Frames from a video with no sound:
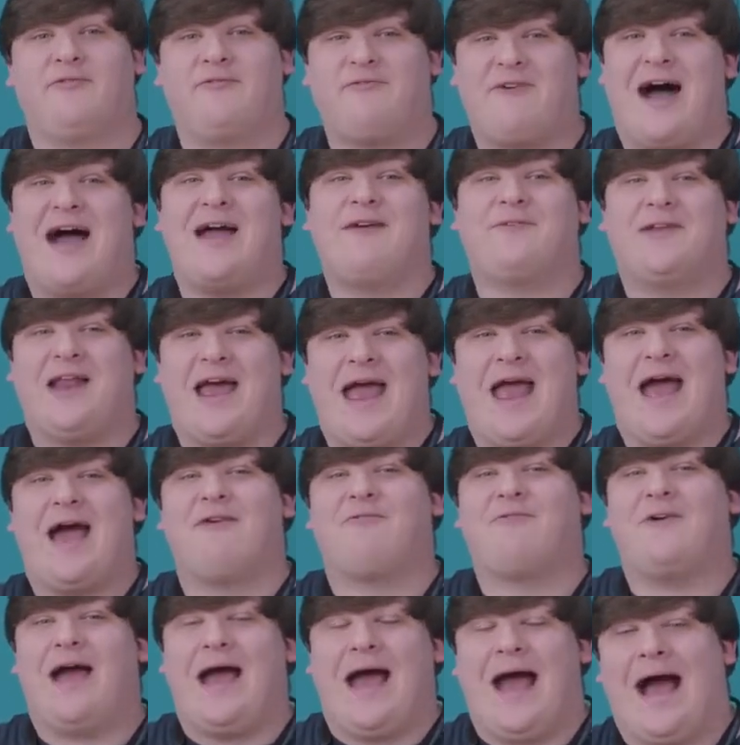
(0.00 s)

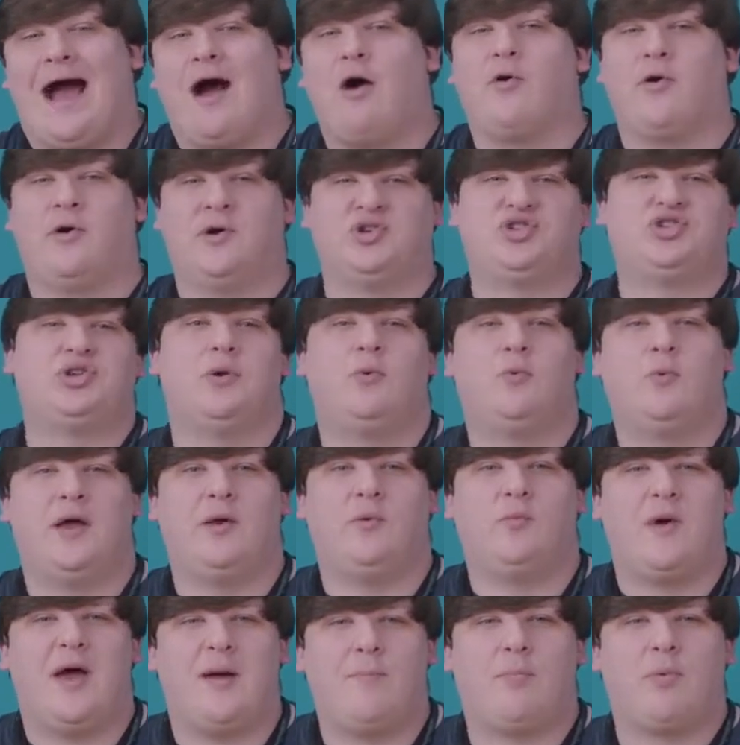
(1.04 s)
5.5 hours
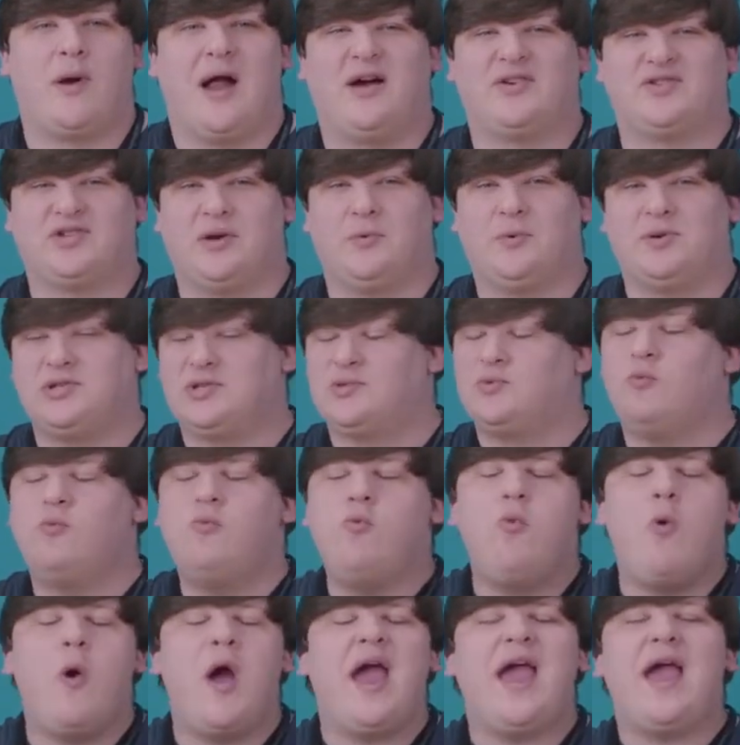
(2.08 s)
when web browsing, which is
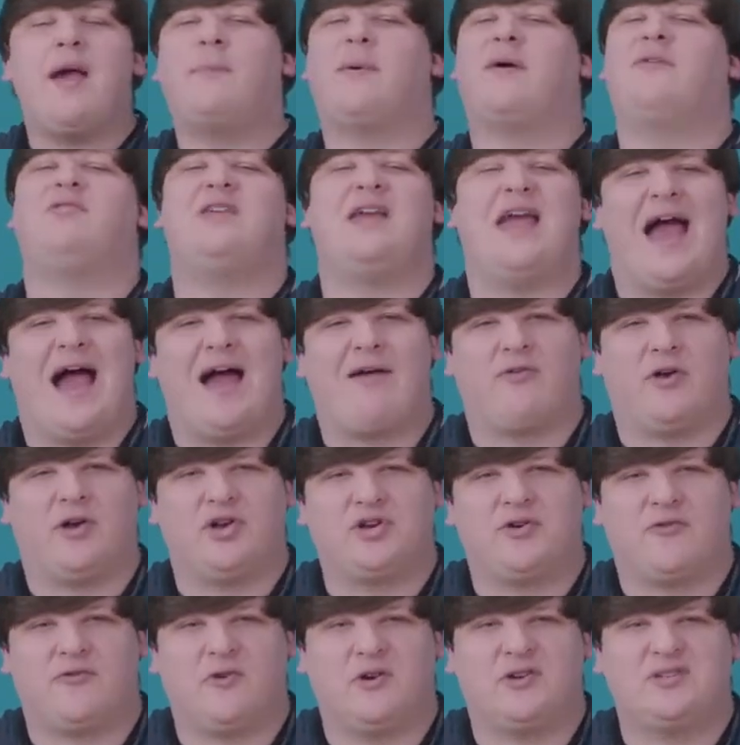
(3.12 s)
way above the
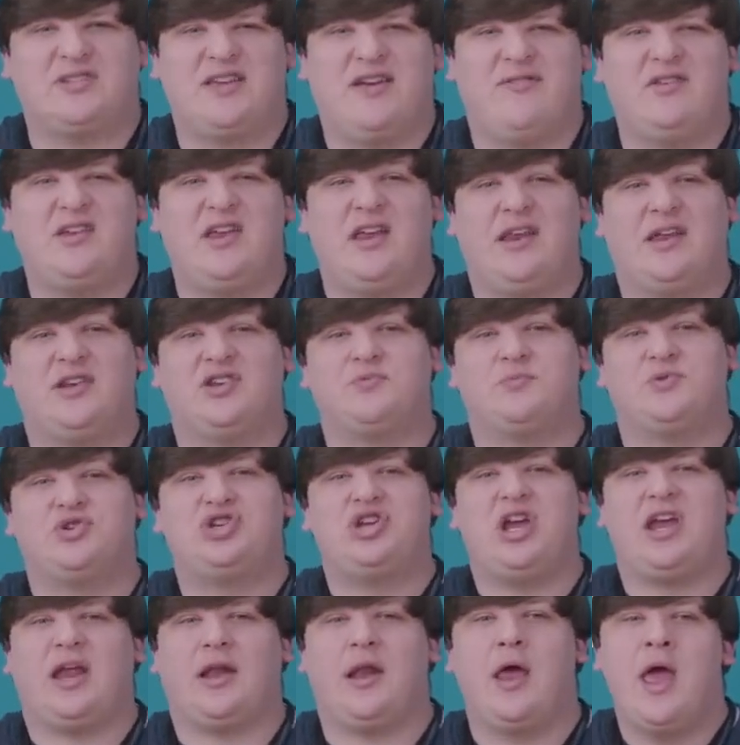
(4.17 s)
average for a 17-inch
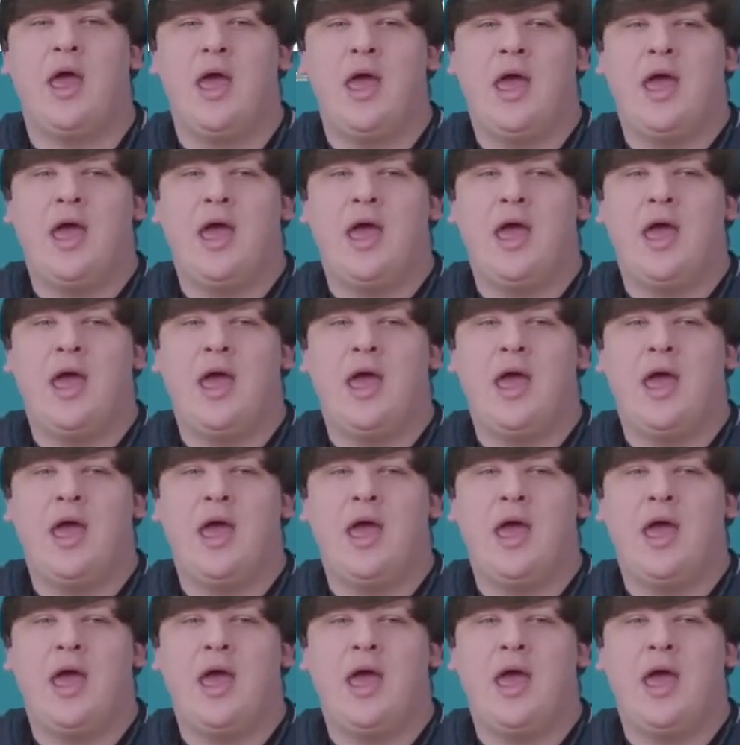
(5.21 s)
machine.